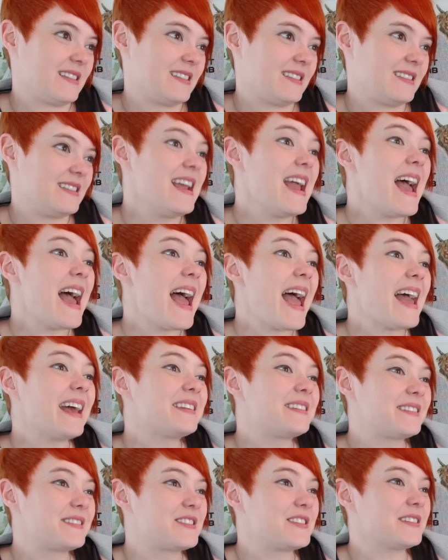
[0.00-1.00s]

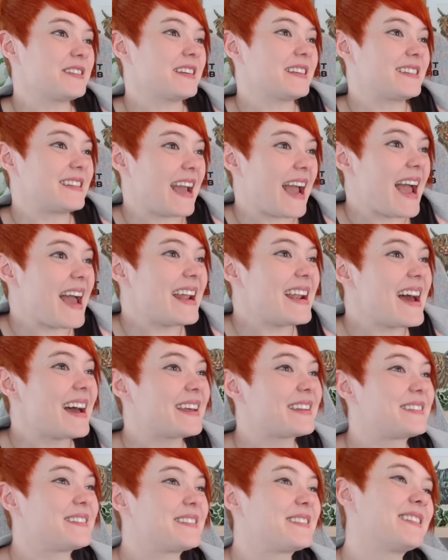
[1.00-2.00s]
Yes, just like
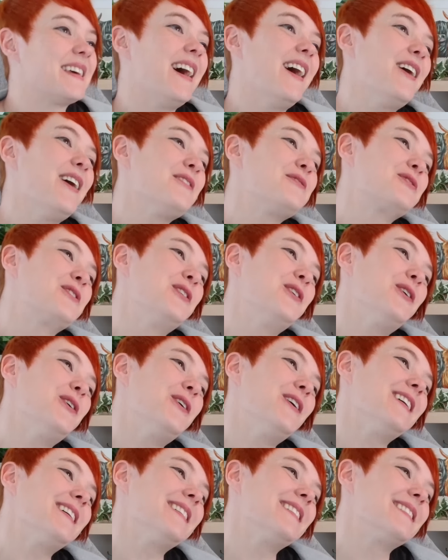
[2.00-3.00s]
tennis, of
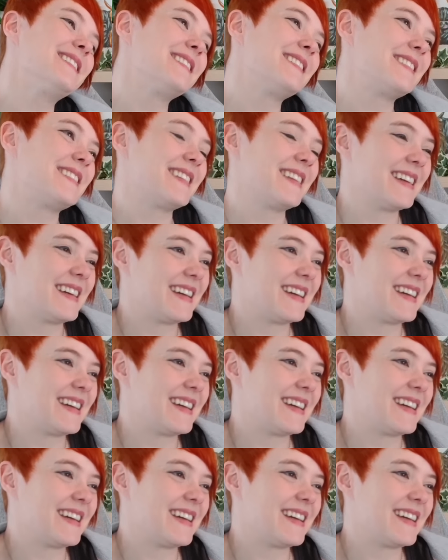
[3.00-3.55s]
course.